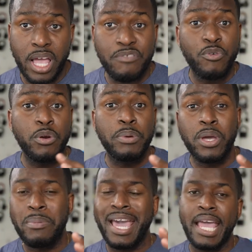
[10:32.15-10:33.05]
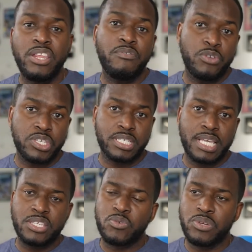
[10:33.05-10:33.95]
And if you wanna pick up any of those
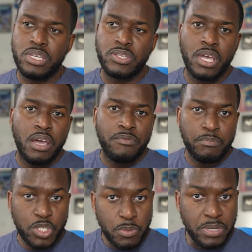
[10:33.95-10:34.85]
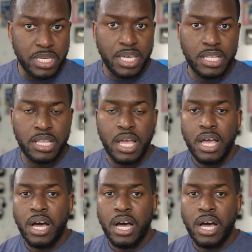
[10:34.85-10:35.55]
accessories from Spigen,